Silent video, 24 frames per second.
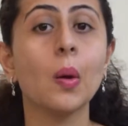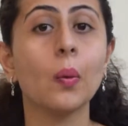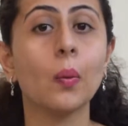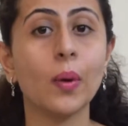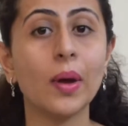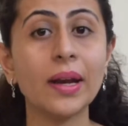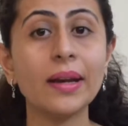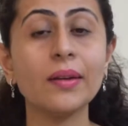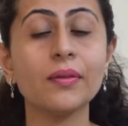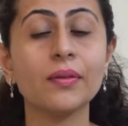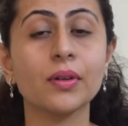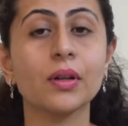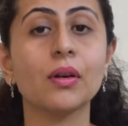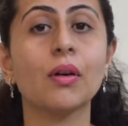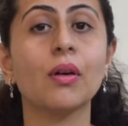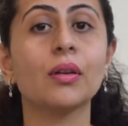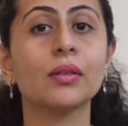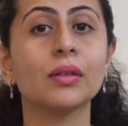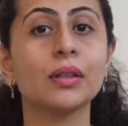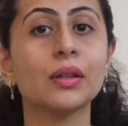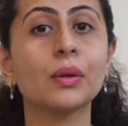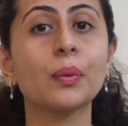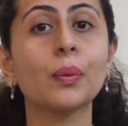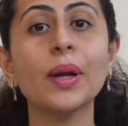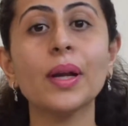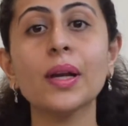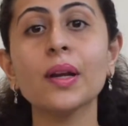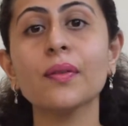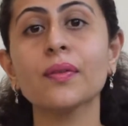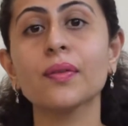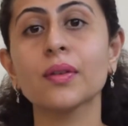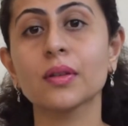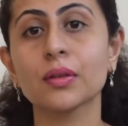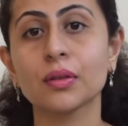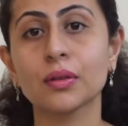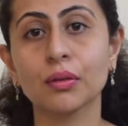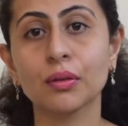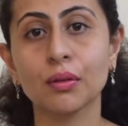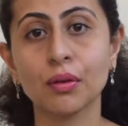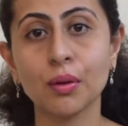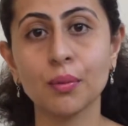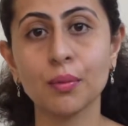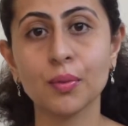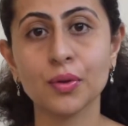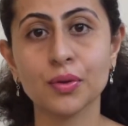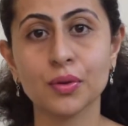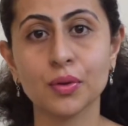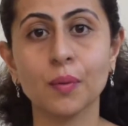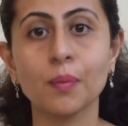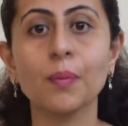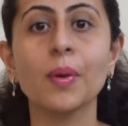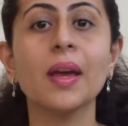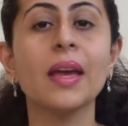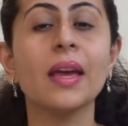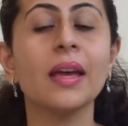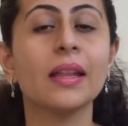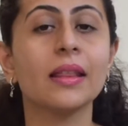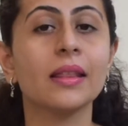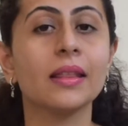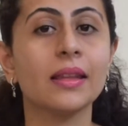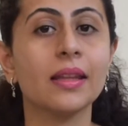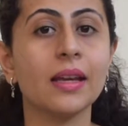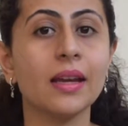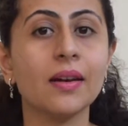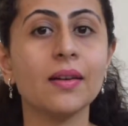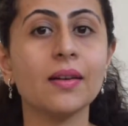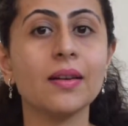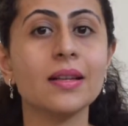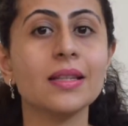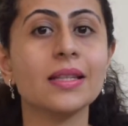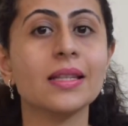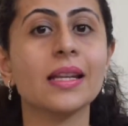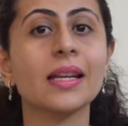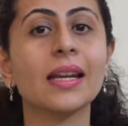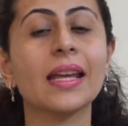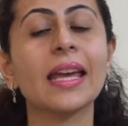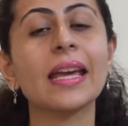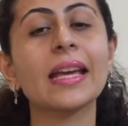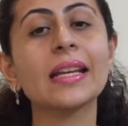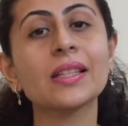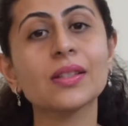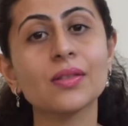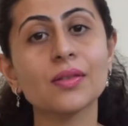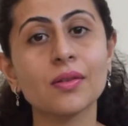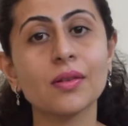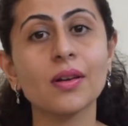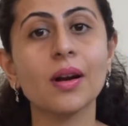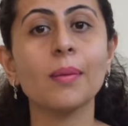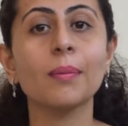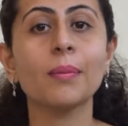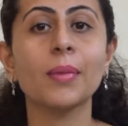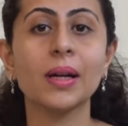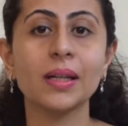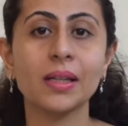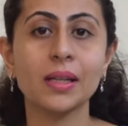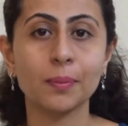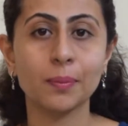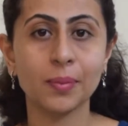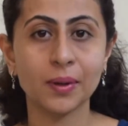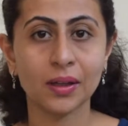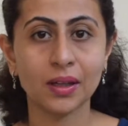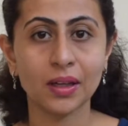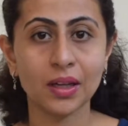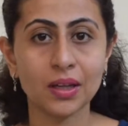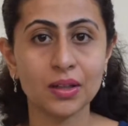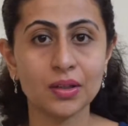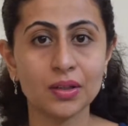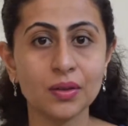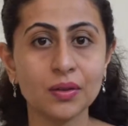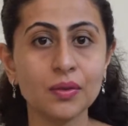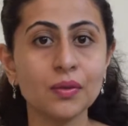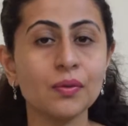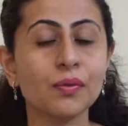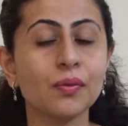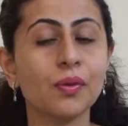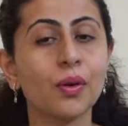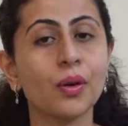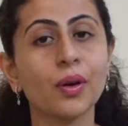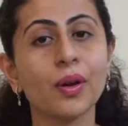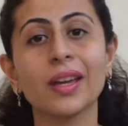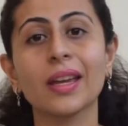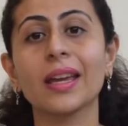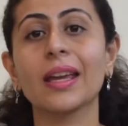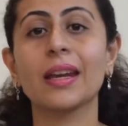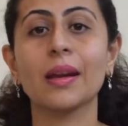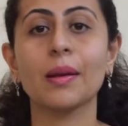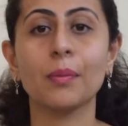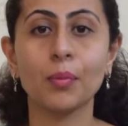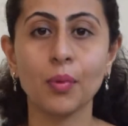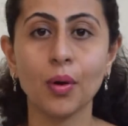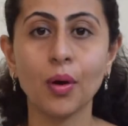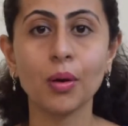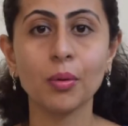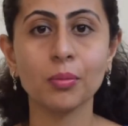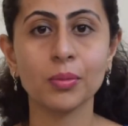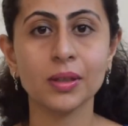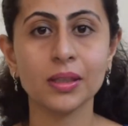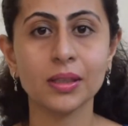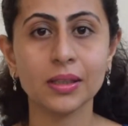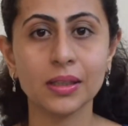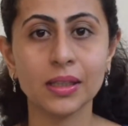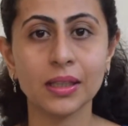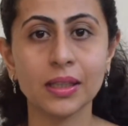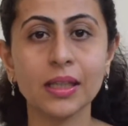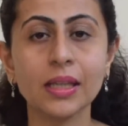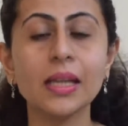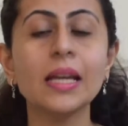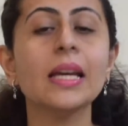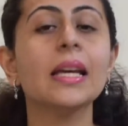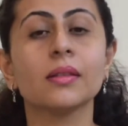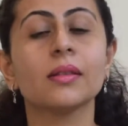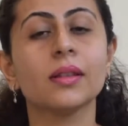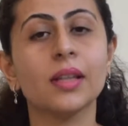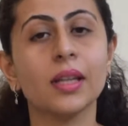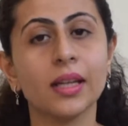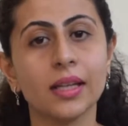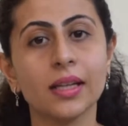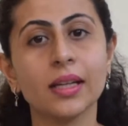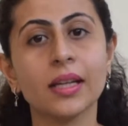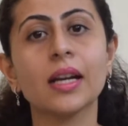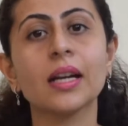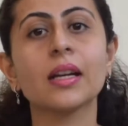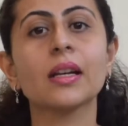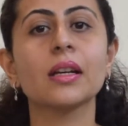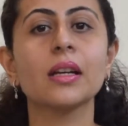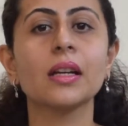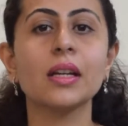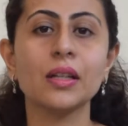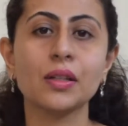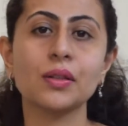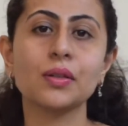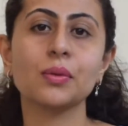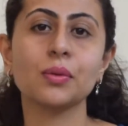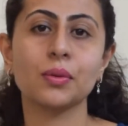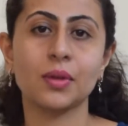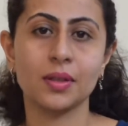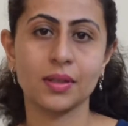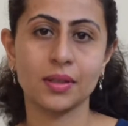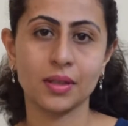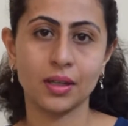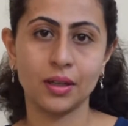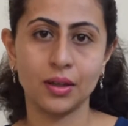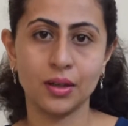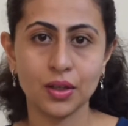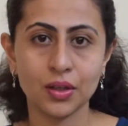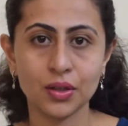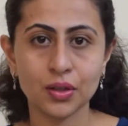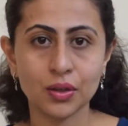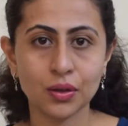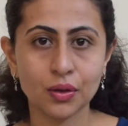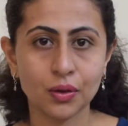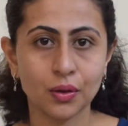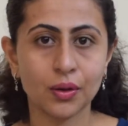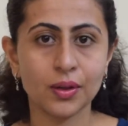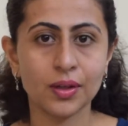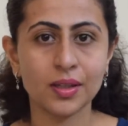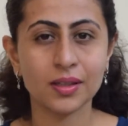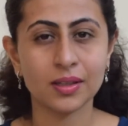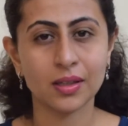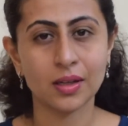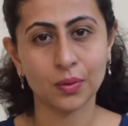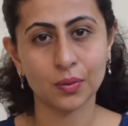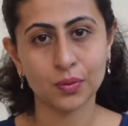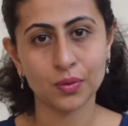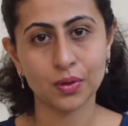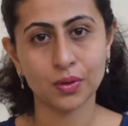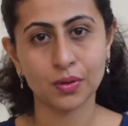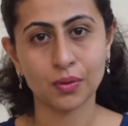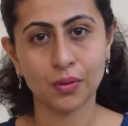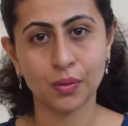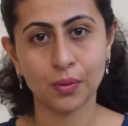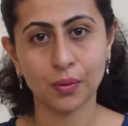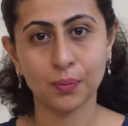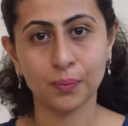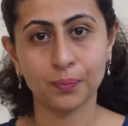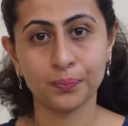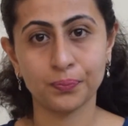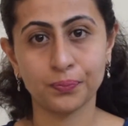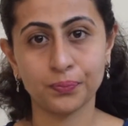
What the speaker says: Whenever on the 21st chromosome, there is an extra multiplication following an abnormality, then it leads to this condition called as Down syndrome.